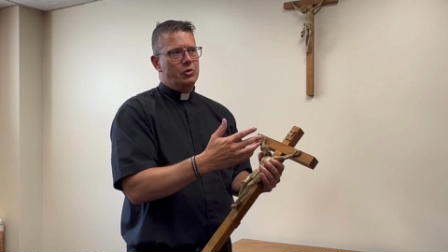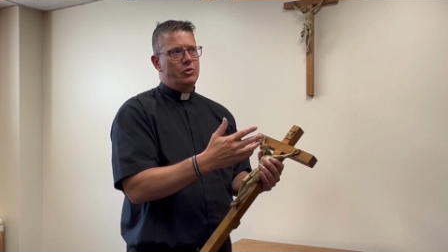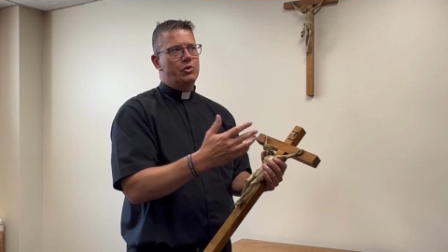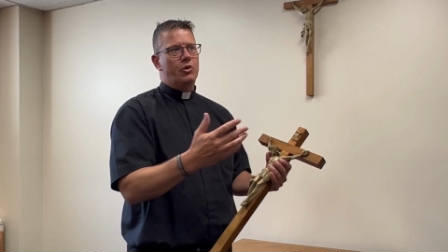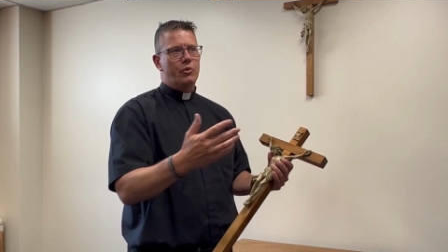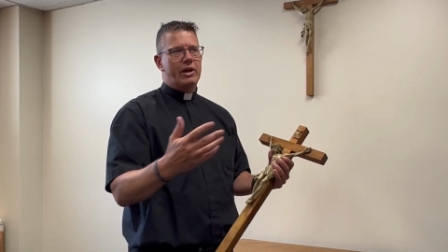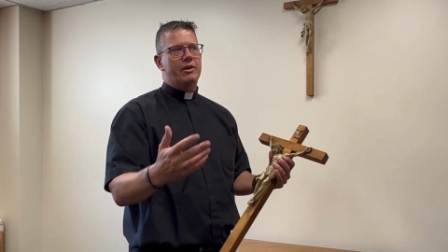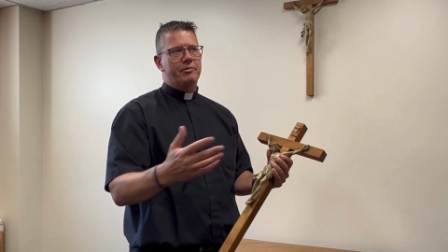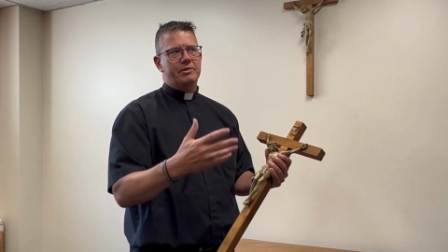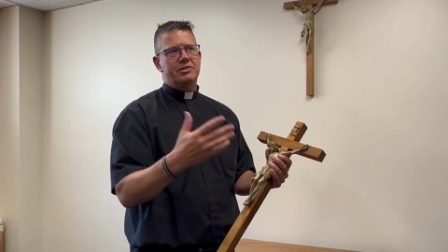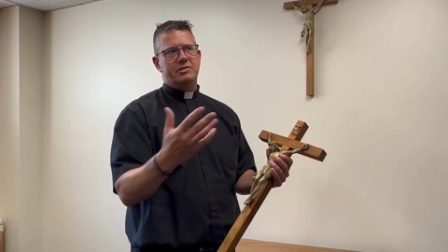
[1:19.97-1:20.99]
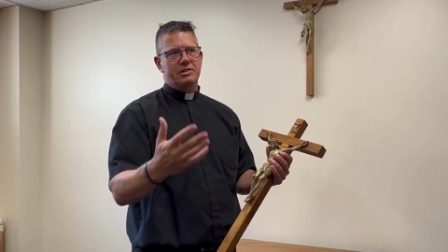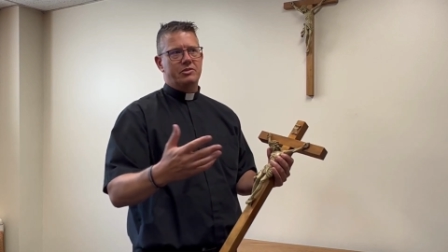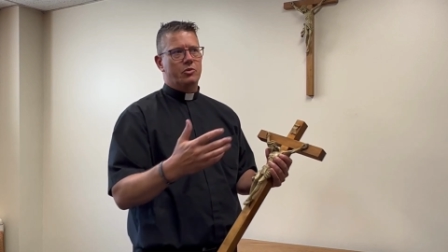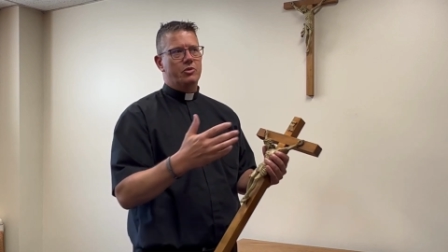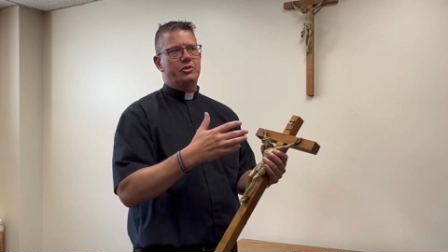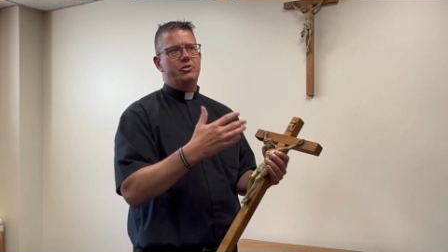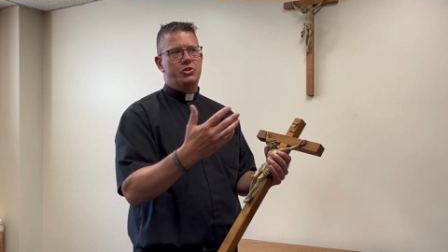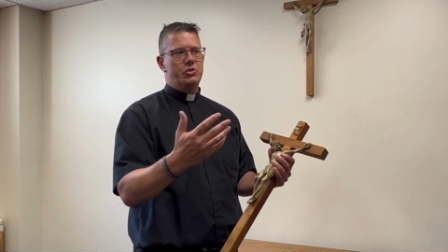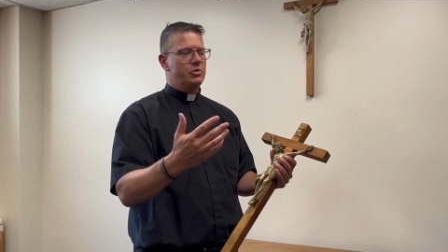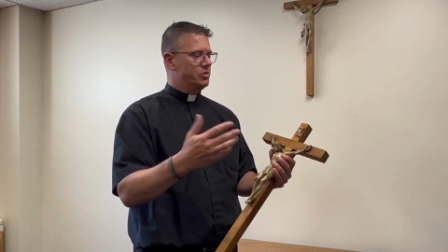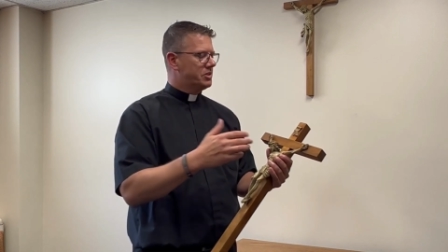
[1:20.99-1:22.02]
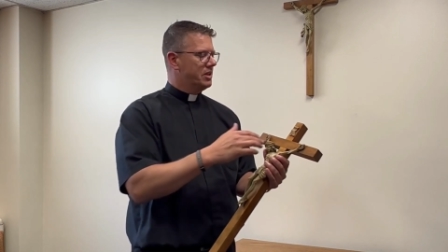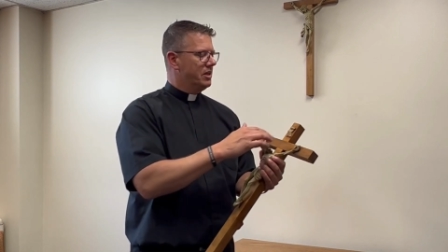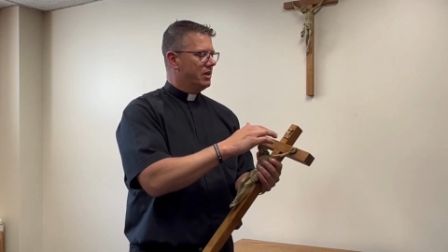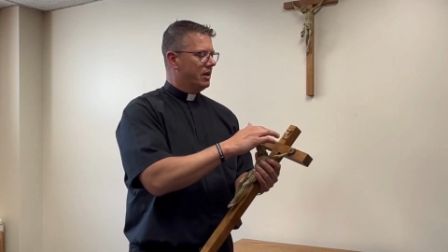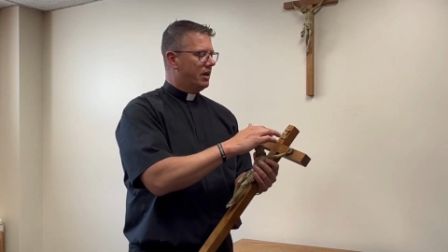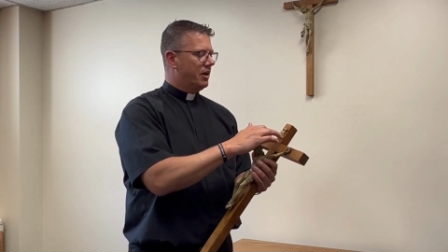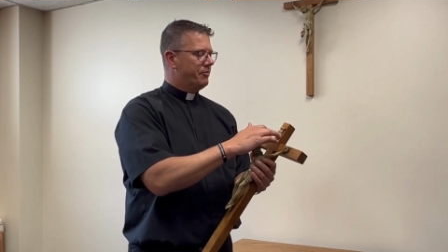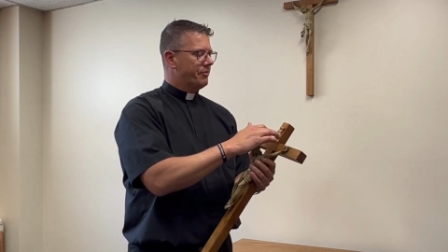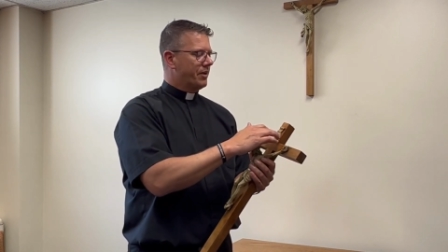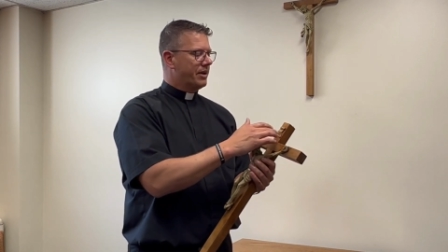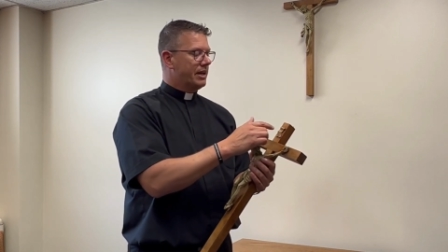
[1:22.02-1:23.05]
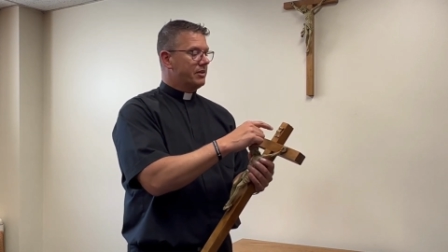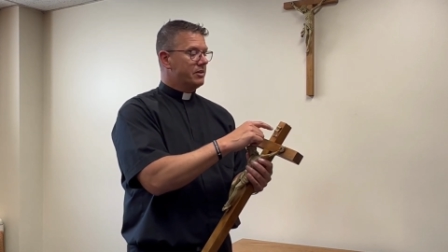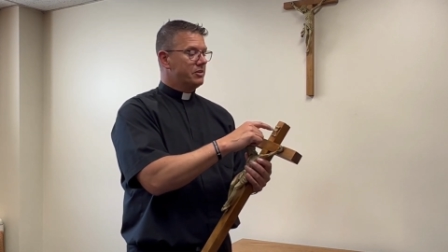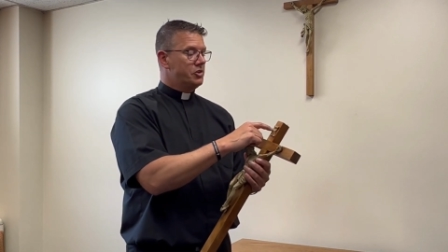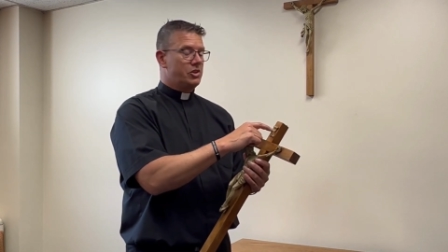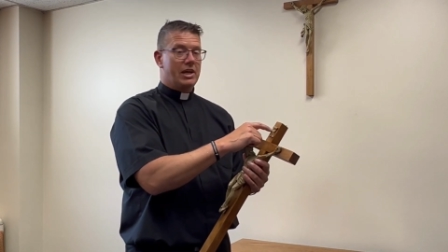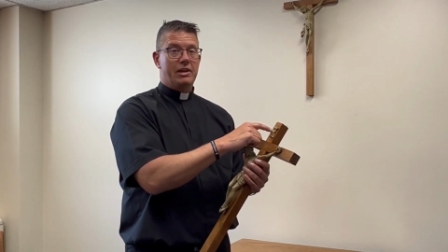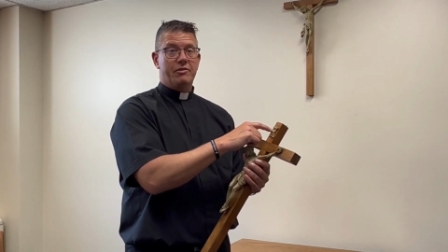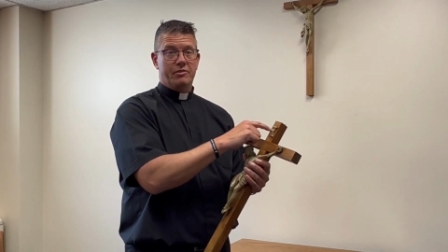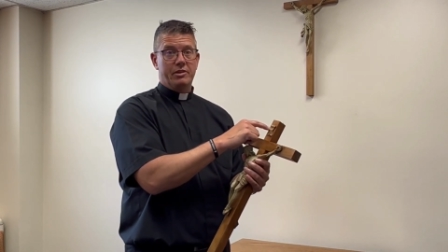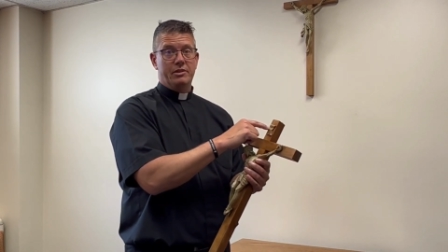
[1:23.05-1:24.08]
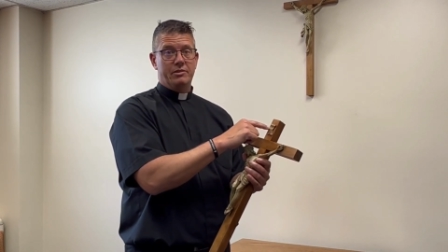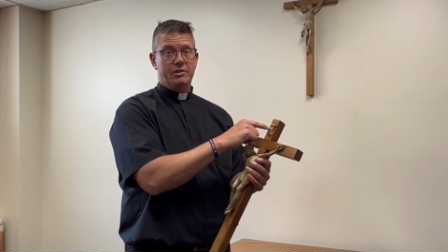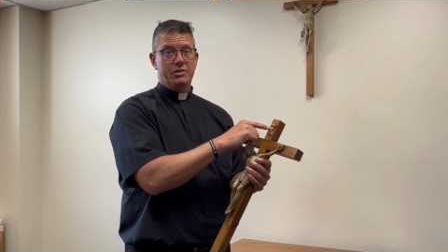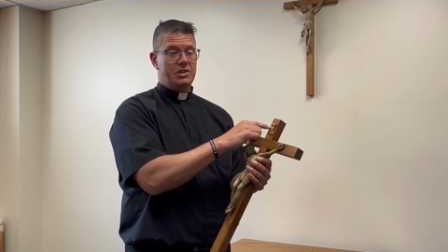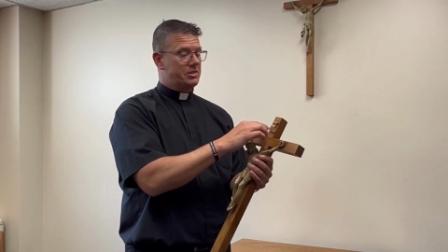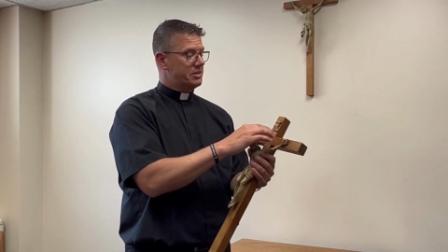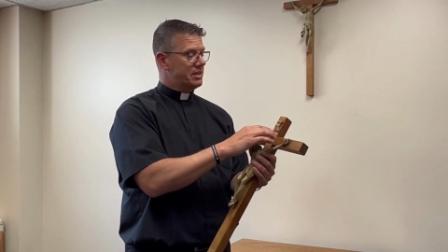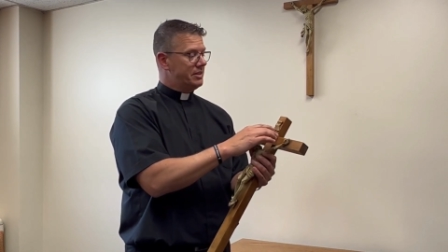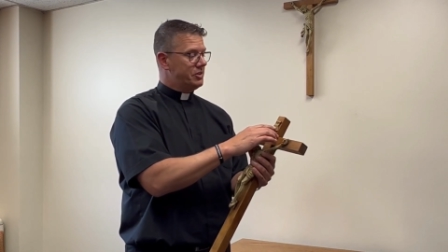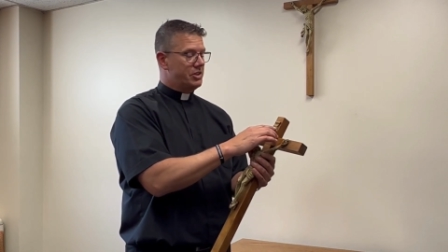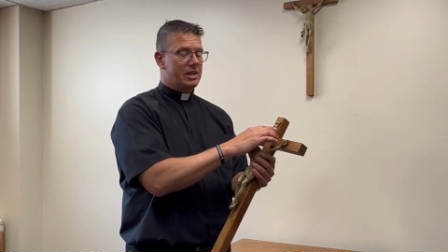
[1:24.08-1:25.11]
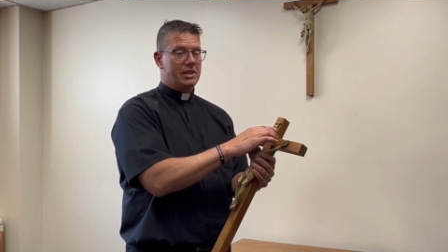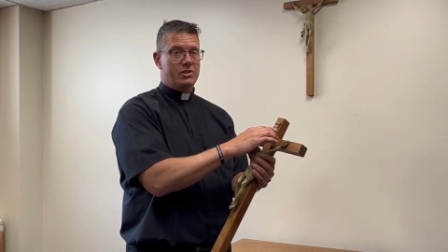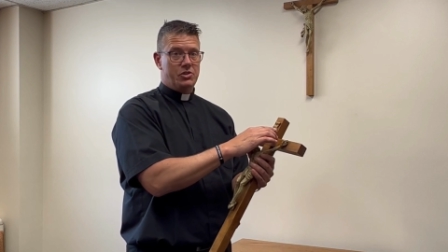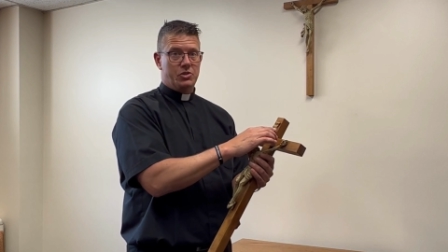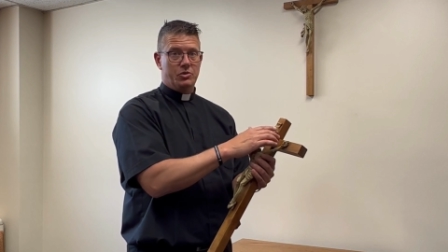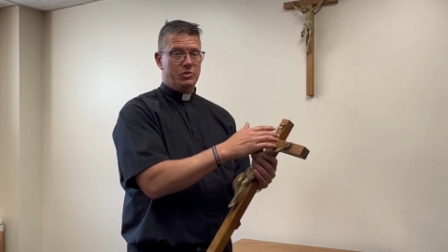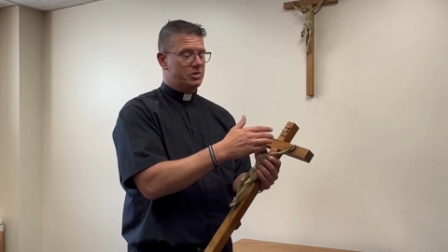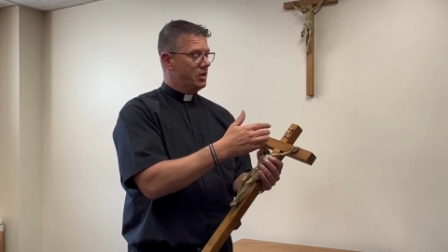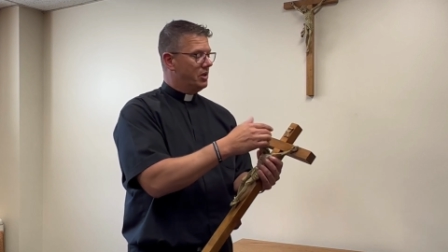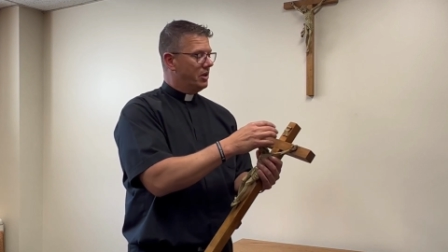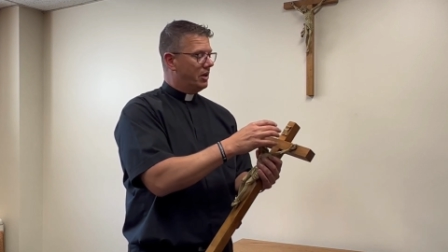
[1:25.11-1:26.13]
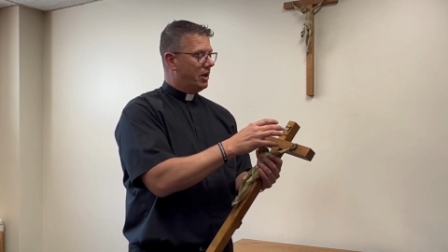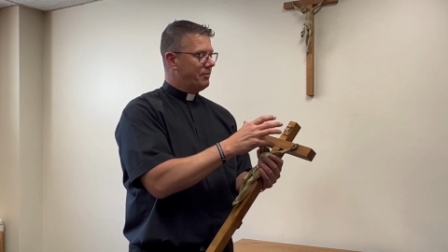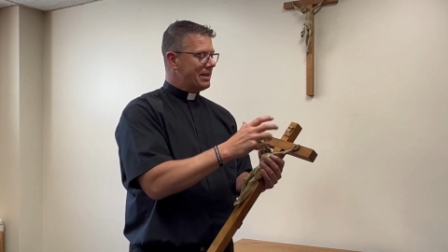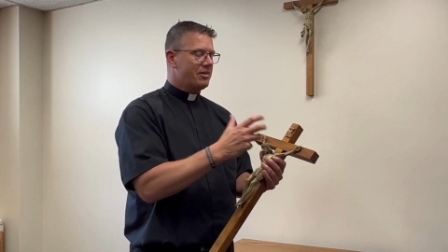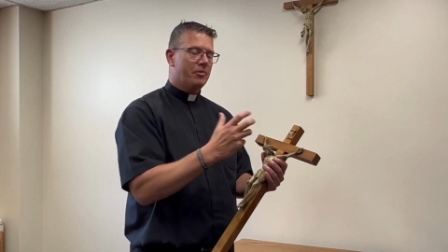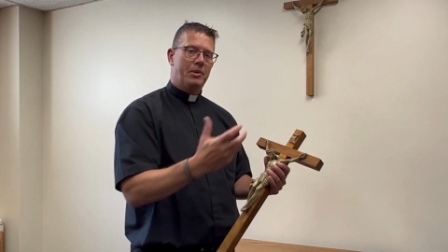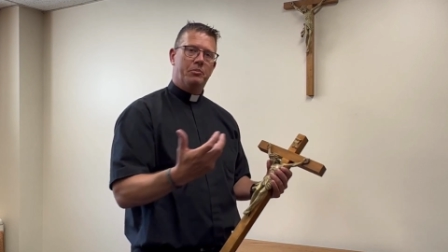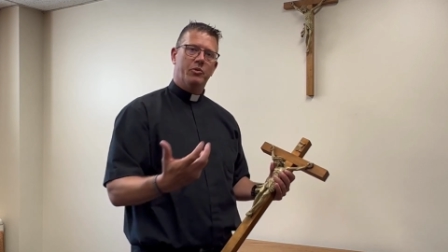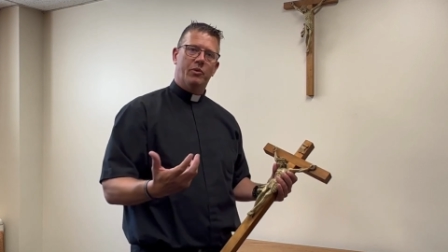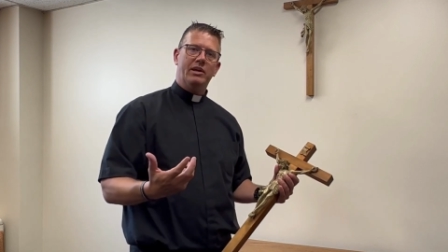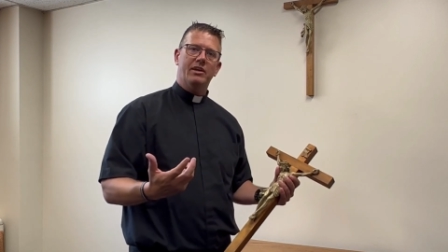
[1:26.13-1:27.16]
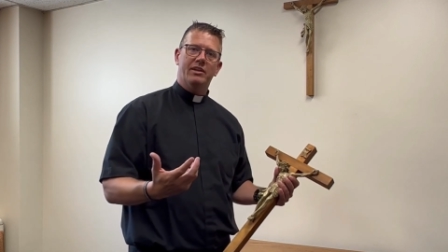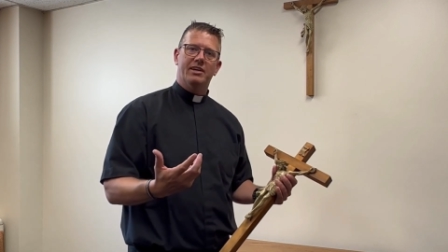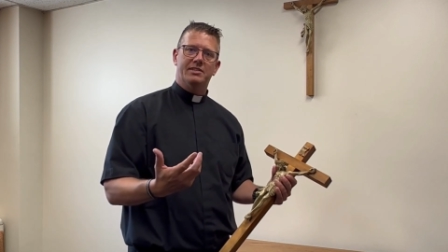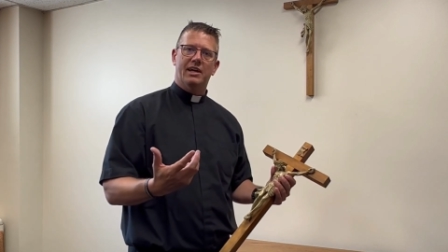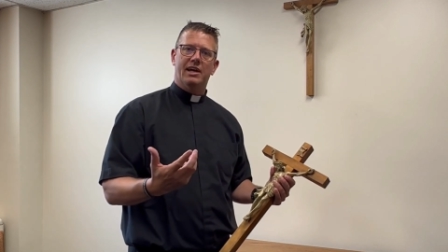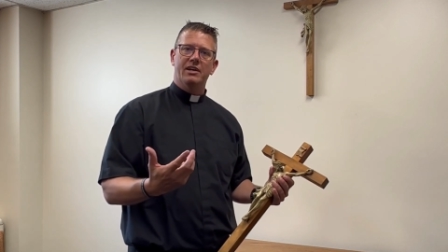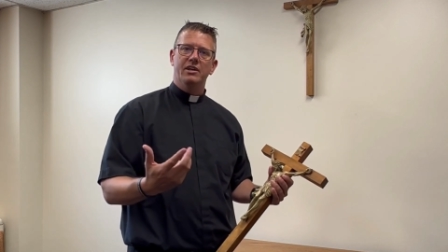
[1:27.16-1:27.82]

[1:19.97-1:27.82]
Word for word: Iudaeorum is, is or the Jews. Um, again, J in, in, Jesus and the J in Jews. Um, that's how people would recognize that.